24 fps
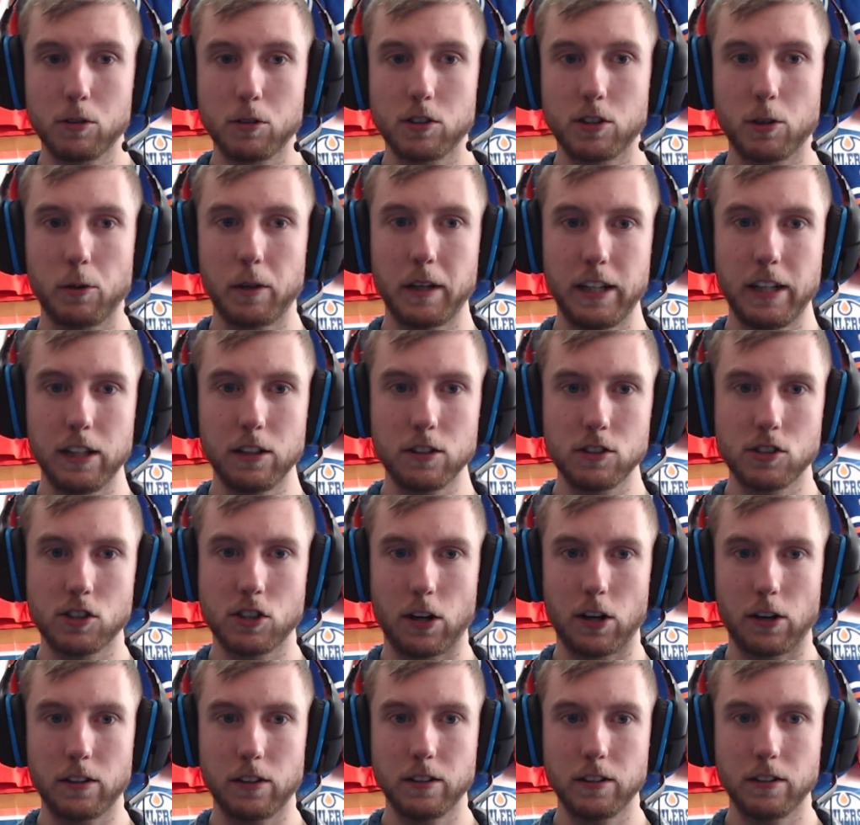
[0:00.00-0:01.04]
So he'll
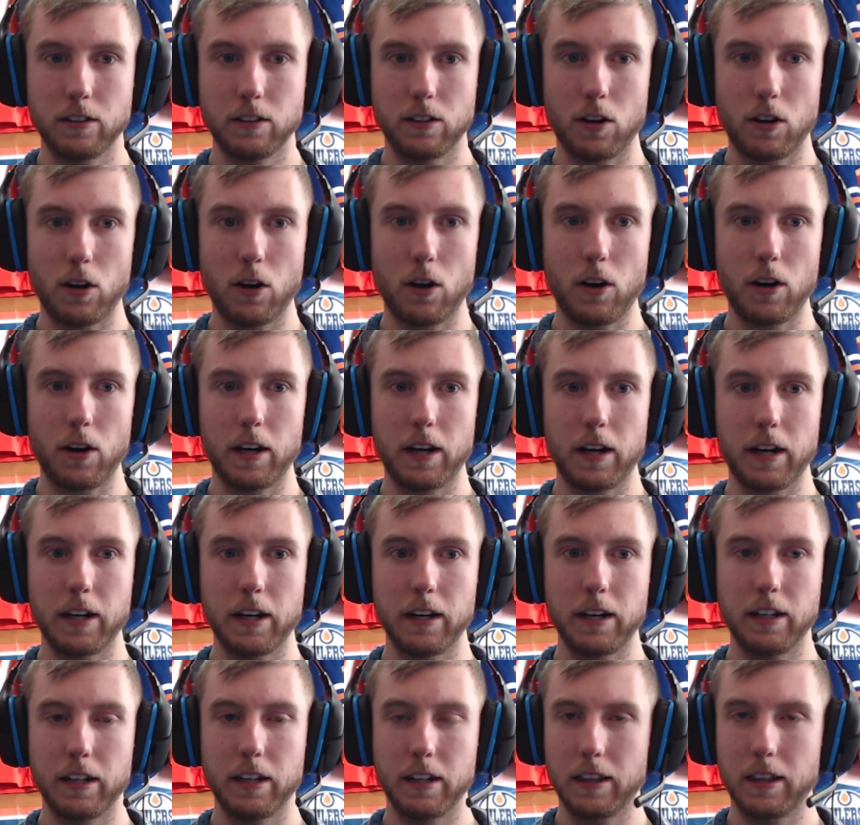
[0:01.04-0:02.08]
start
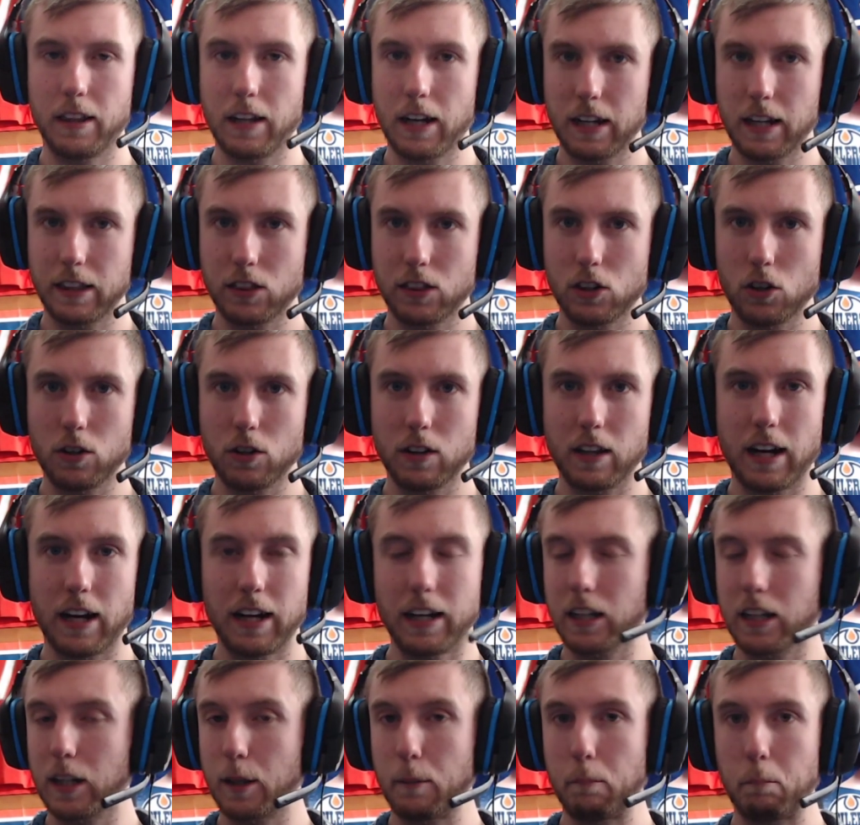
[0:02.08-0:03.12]
on that third line,
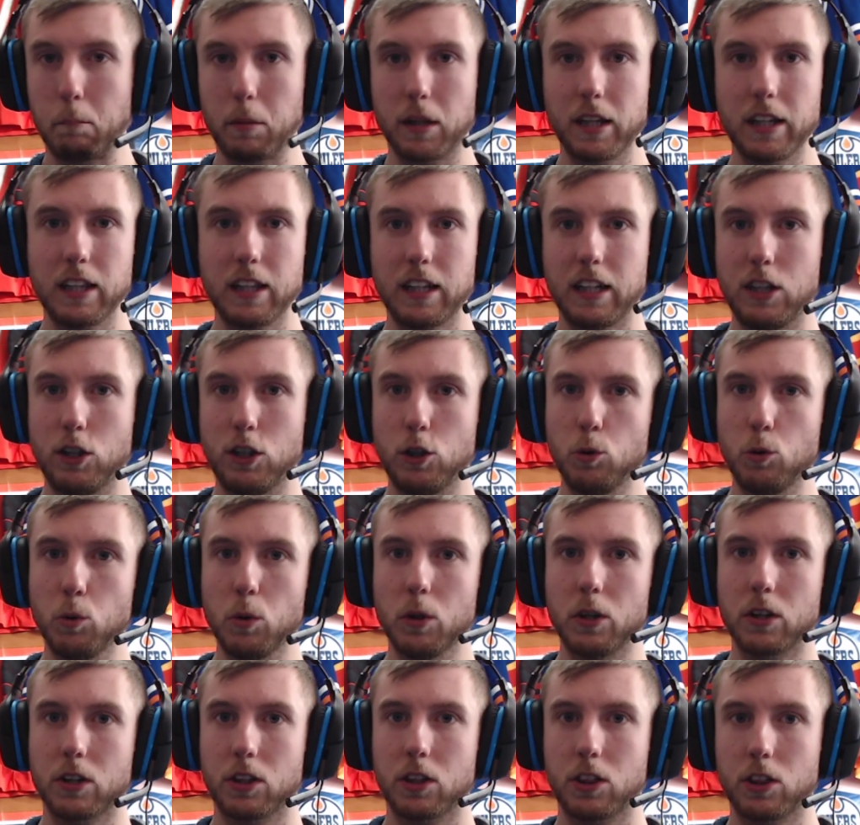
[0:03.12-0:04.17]
a completely new
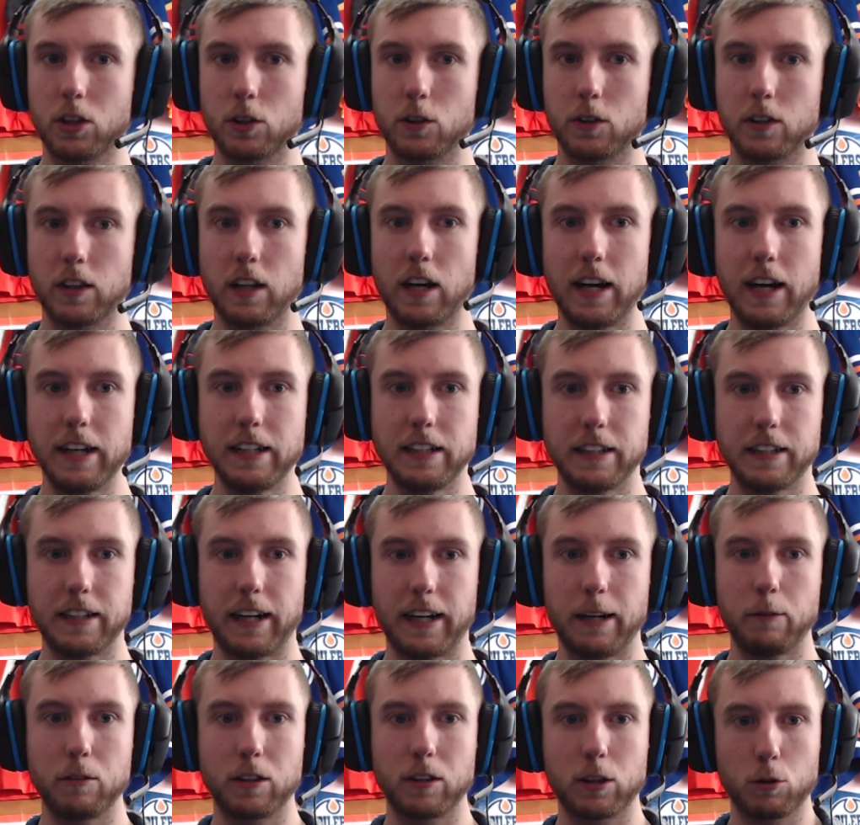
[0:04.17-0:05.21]
look third line
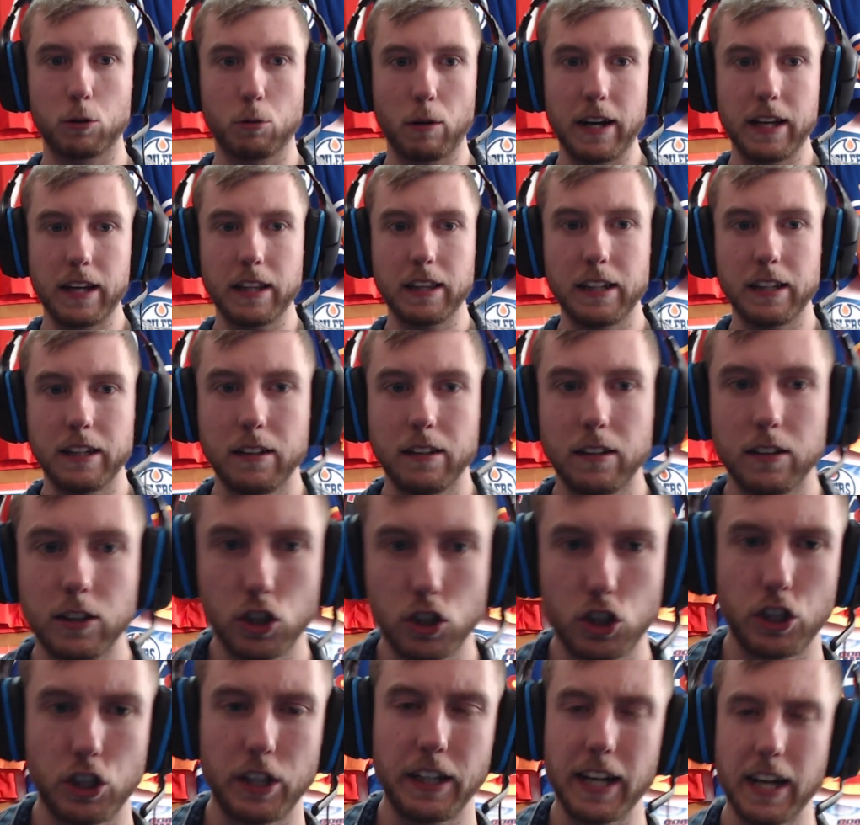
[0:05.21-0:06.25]
tonight with Granlund,
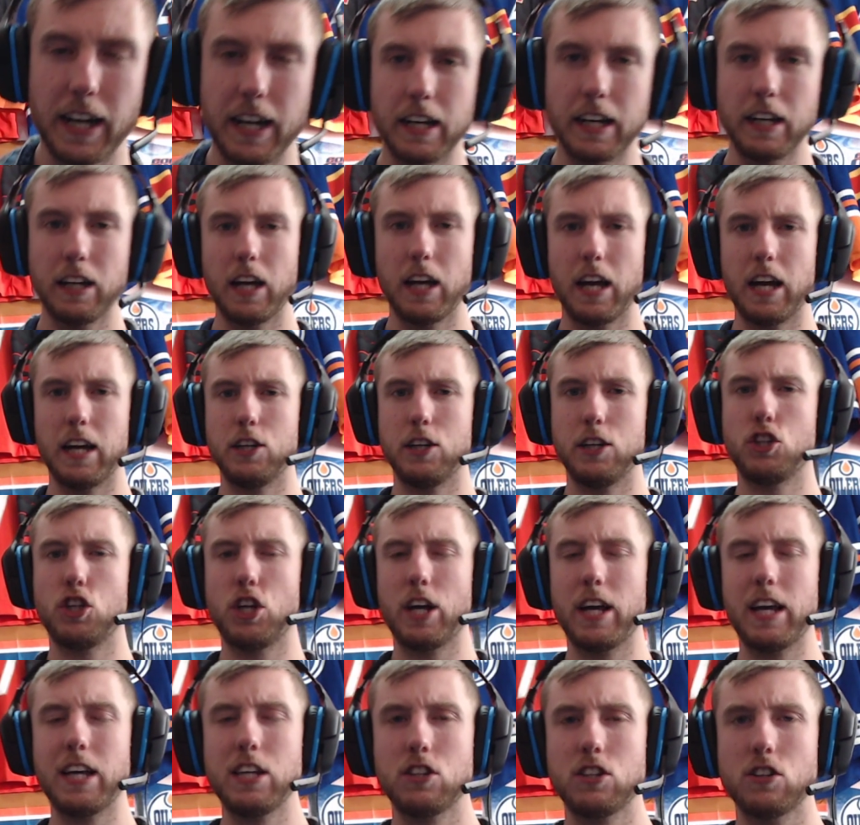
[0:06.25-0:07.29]
Sheehan, and
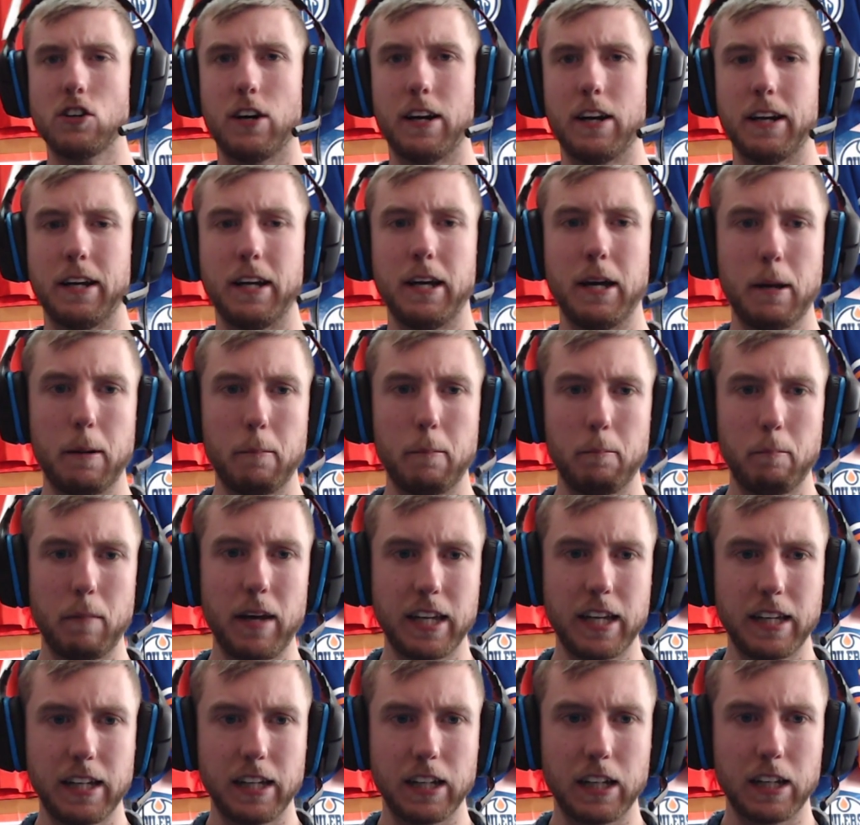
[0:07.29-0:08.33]
Chiasson
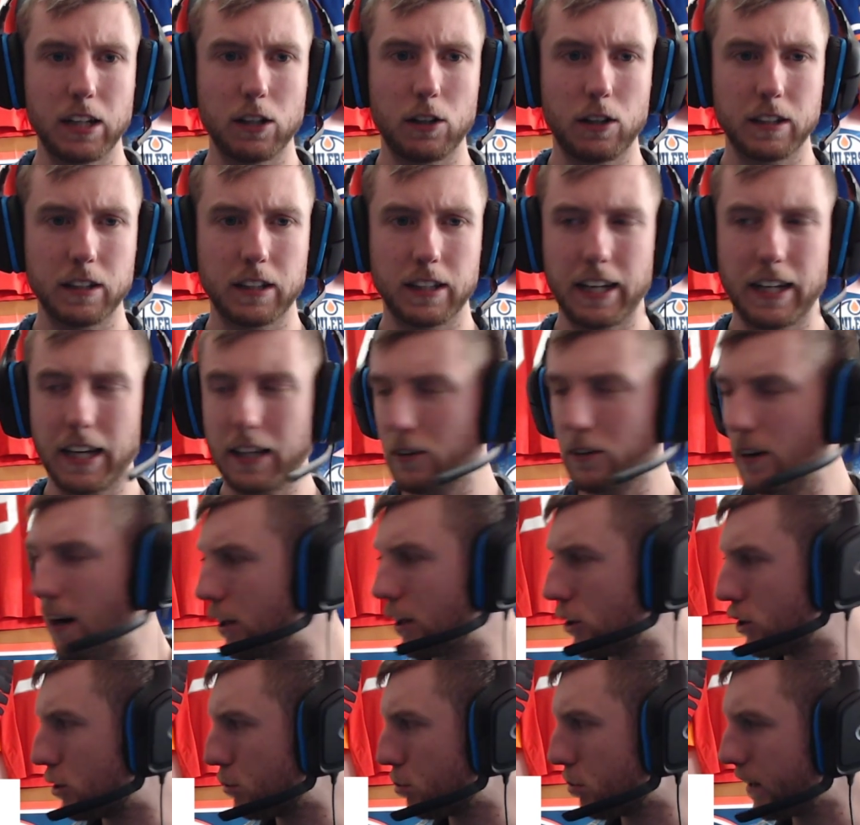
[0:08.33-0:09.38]
making it all together. I
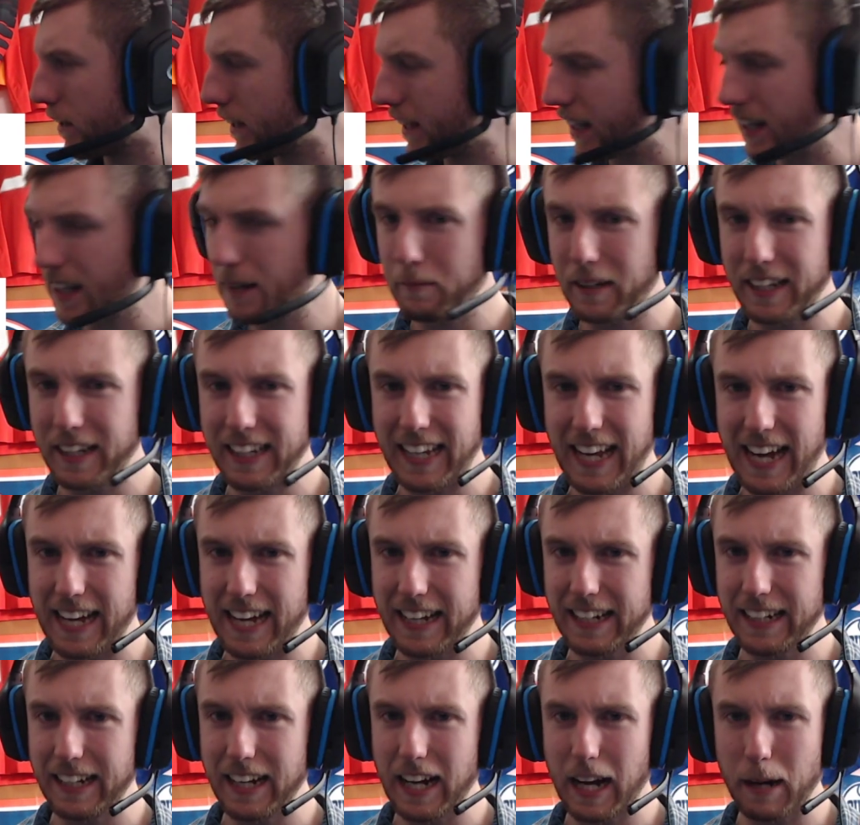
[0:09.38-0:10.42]
should really let my cat
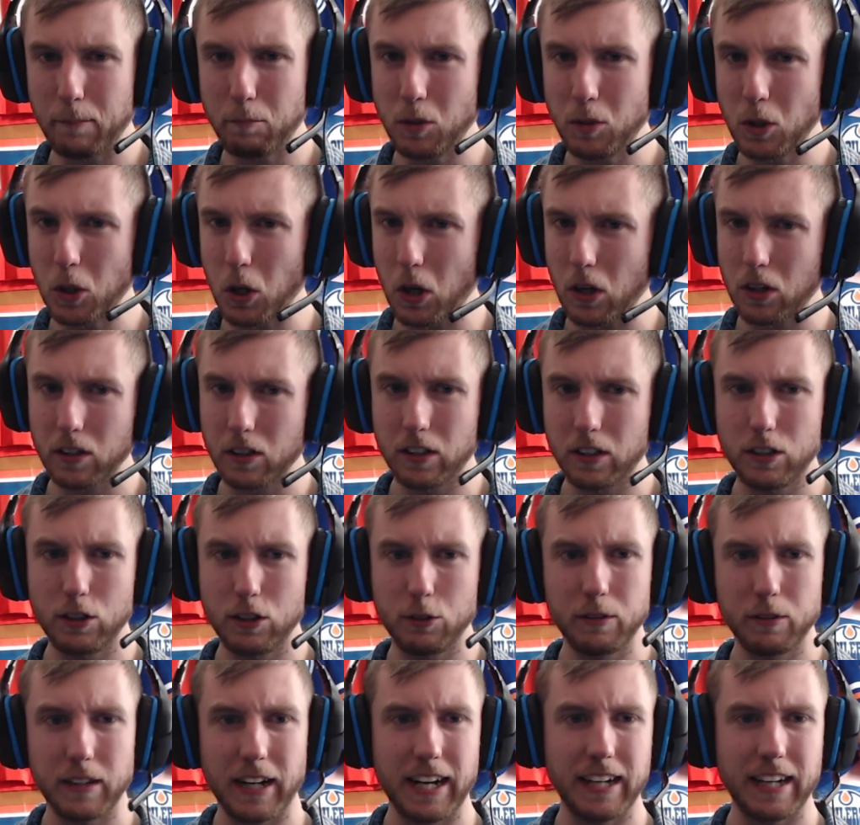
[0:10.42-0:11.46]
in. I'm not going to
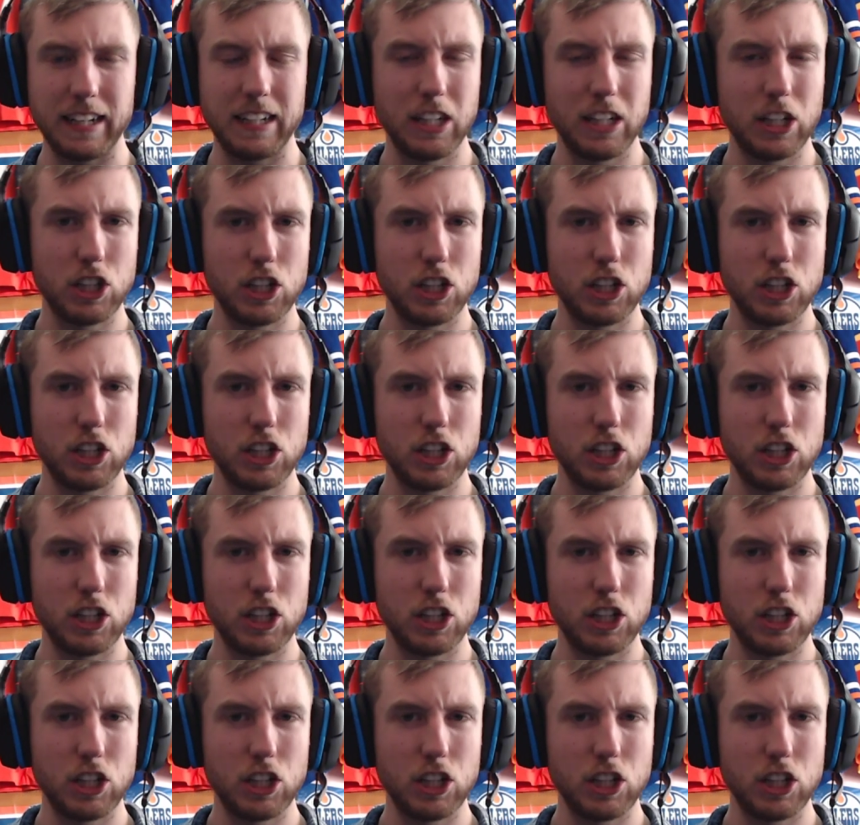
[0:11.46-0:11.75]
do that.